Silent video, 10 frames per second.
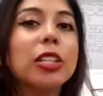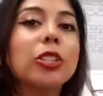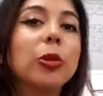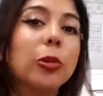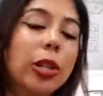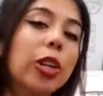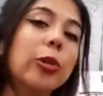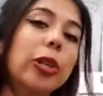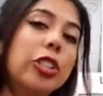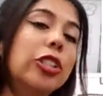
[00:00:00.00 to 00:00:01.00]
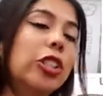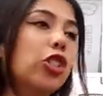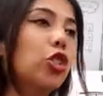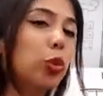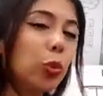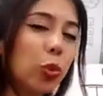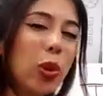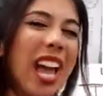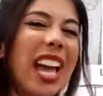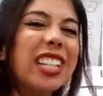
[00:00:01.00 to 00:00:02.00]
So we are going to
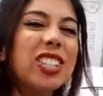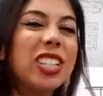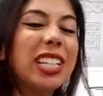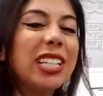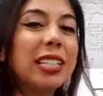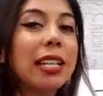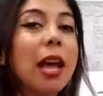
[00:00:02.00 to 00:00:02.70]
stretch it,